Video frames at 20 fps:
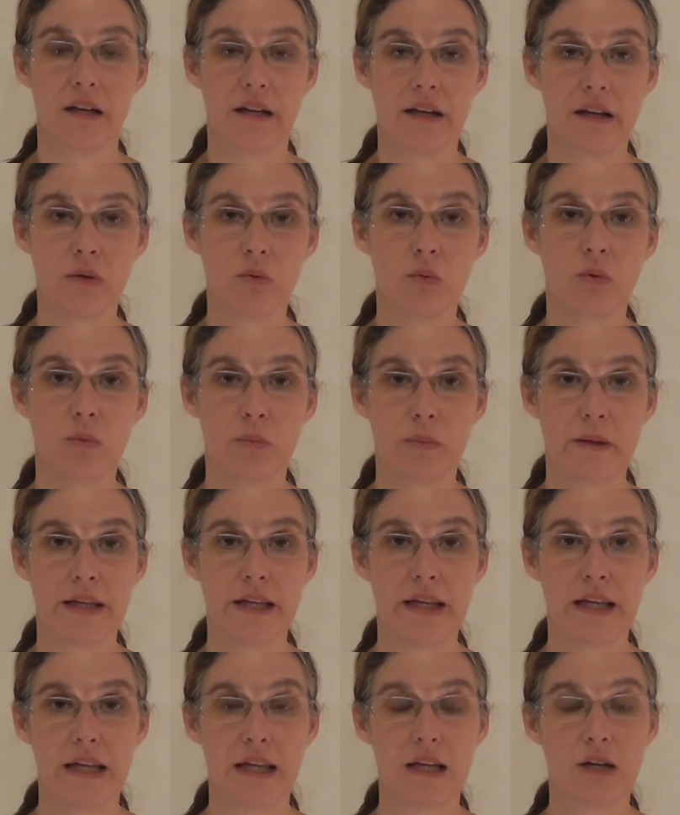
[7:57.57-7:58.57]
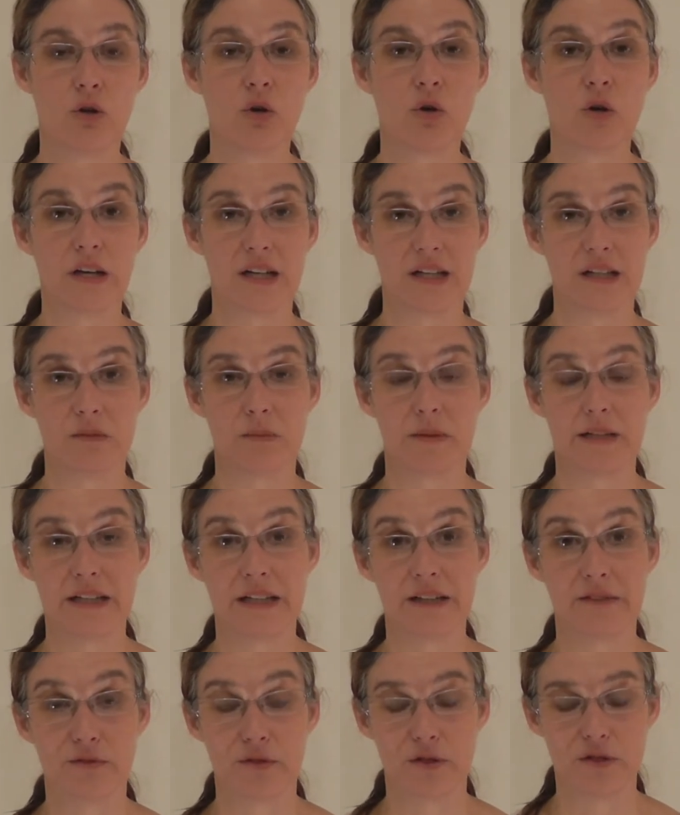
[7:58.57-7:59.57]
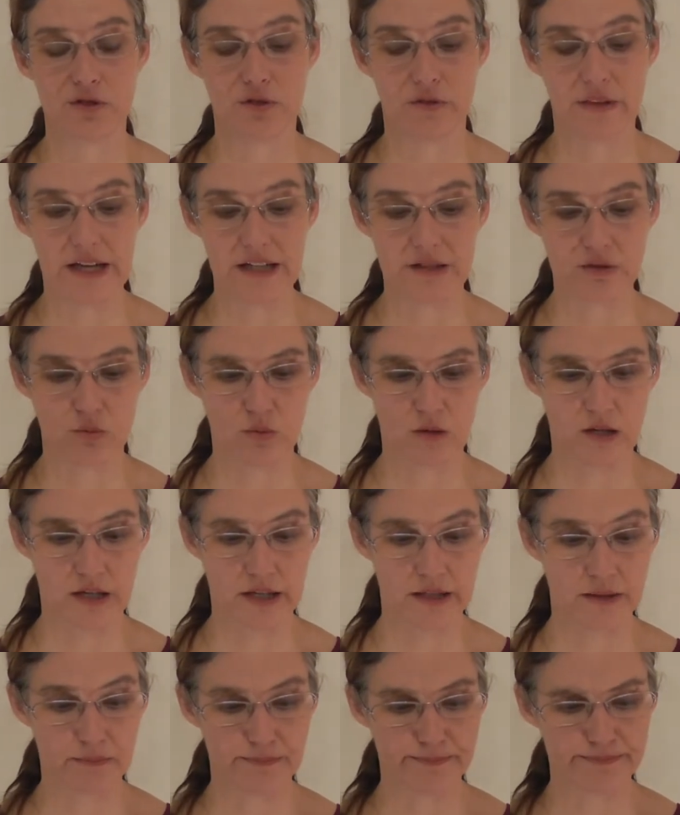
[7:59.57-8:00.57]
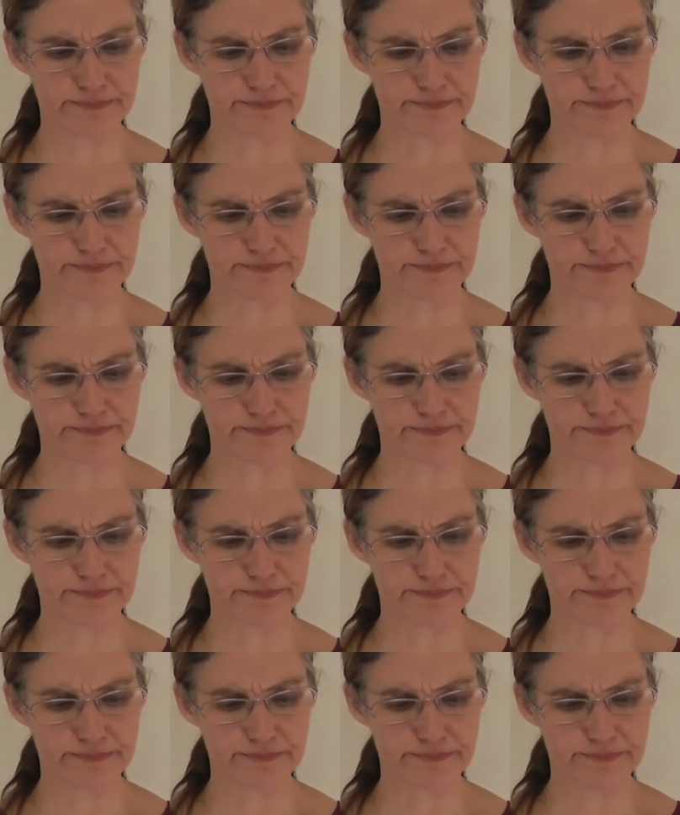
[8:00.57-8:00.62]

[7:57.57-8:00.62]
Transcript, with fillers: it will be look a little bit different. So that's why.